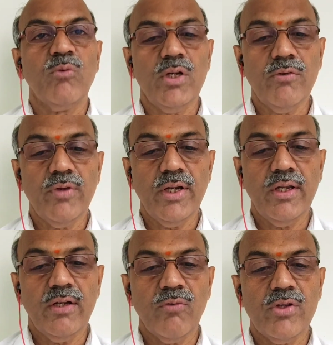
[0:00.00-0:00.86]
Whenever
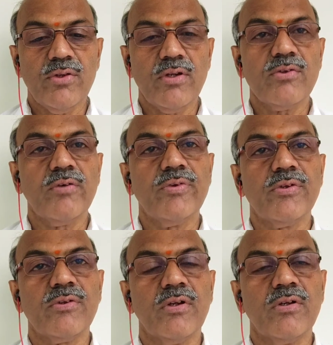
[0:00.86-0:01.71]
any advisory
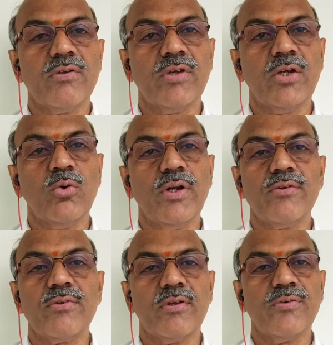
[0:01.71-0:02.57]
services and
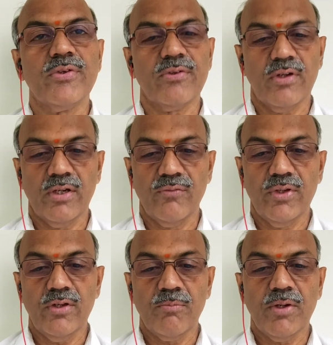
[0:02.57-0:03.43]
security services are
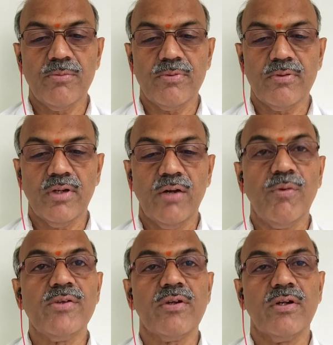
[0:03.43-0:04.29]
given, it becomes
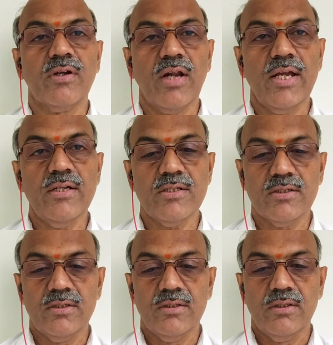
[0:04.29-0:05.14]
advisor and client.
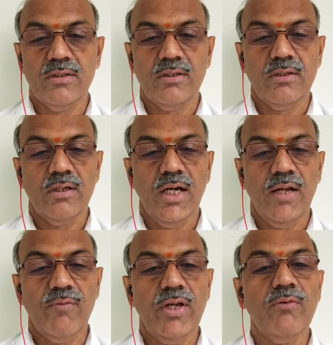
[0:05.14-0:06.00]

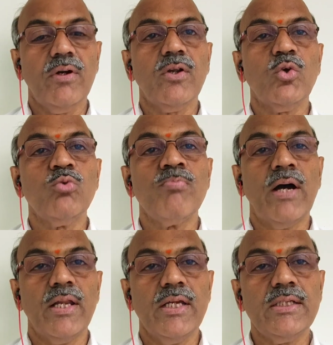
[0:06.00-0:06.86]
And whenever you
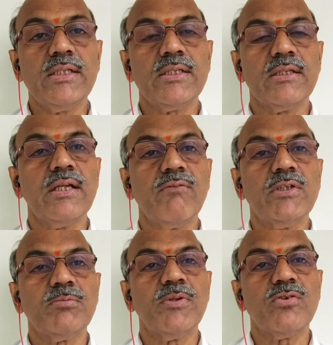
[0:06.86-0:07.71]
manage the
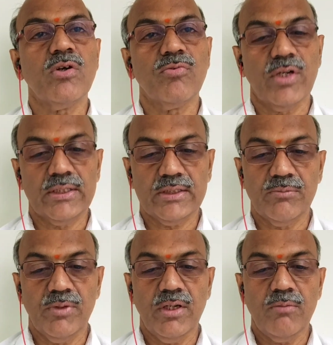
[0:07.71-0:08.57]
investments of a
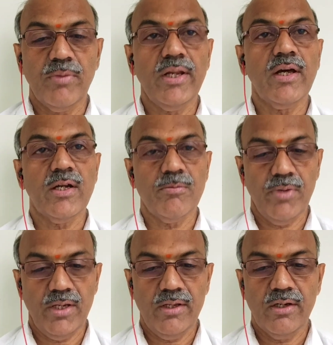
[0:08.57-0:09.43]
customer, bailor and
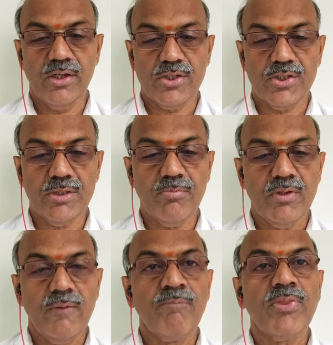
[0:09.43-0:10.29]
bailee relationship.
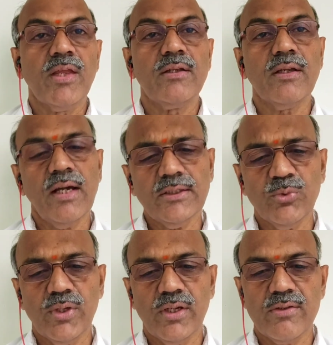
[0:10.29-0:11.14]
The
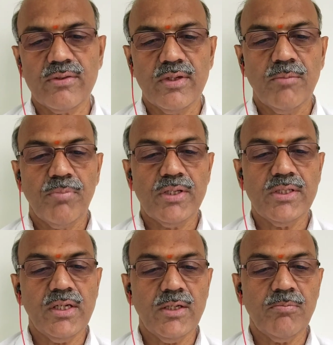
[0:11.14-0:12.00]
last one is
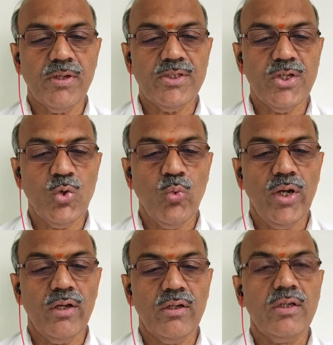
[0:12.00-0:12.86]
pledger and pledgee,
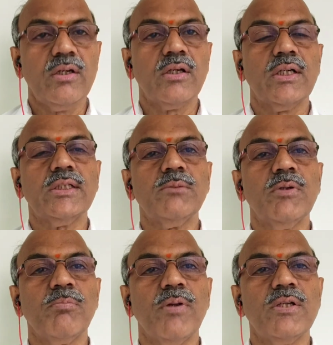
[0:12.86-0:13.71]
where
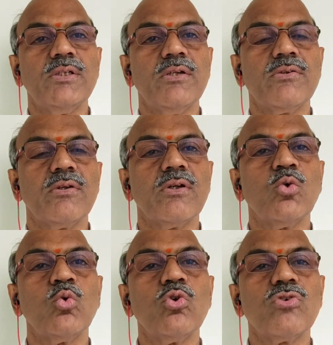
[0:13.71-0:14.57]
customer pledges
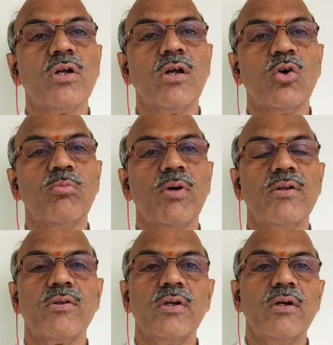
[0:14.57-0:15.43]
the goods or
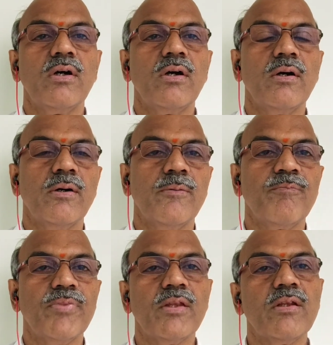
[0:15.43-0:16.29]
documents.
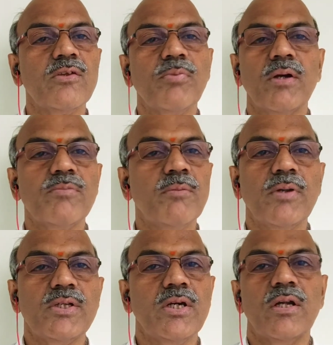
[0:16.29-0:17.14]
This becomes a
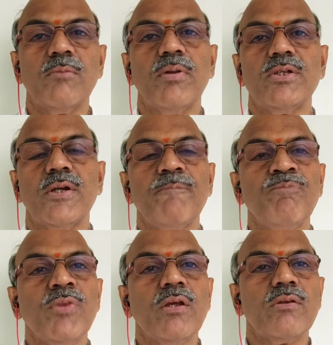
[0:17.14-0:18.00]
pledger and pledgee.
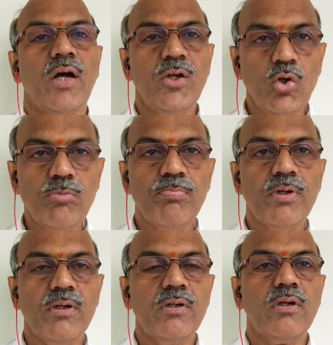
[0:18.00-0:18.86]
So I hope
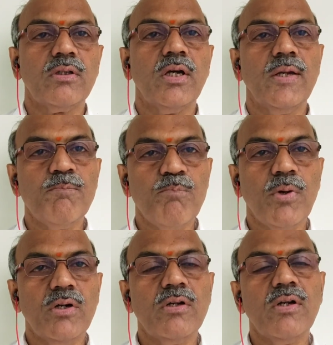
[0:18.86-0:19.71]
the
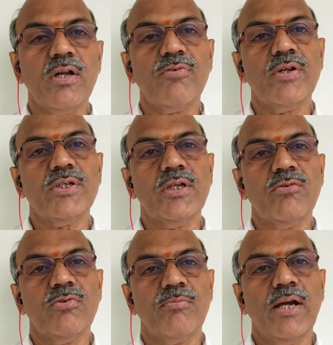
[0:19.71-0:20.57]
important definition
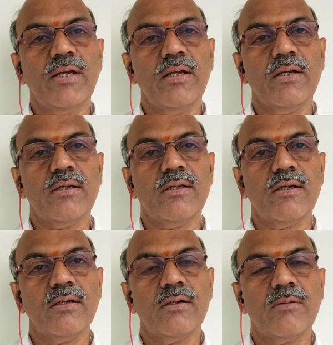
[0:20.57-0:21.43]
of banking and
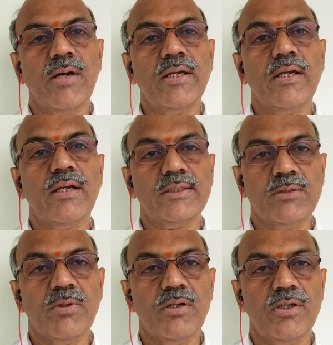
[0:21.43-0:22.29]
banking
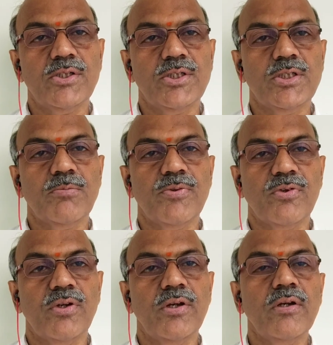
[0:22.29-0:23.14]
customer relationship
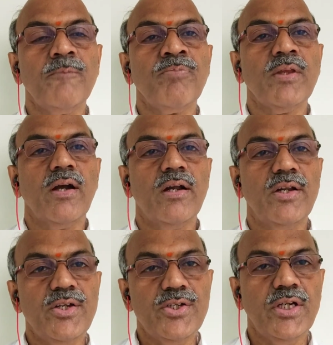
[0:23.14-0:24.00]
is clear.
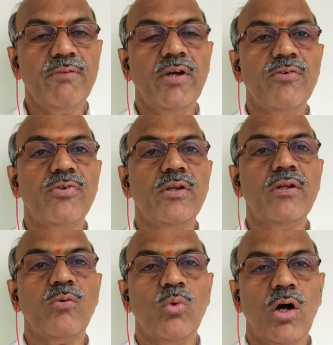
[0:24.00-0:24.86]
And initially we have
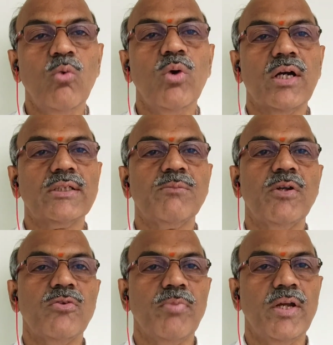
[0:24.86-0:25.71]
seen how a
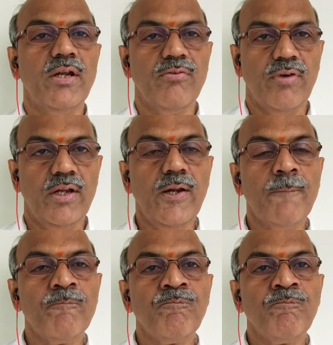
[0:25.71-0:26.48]
customer is being defined.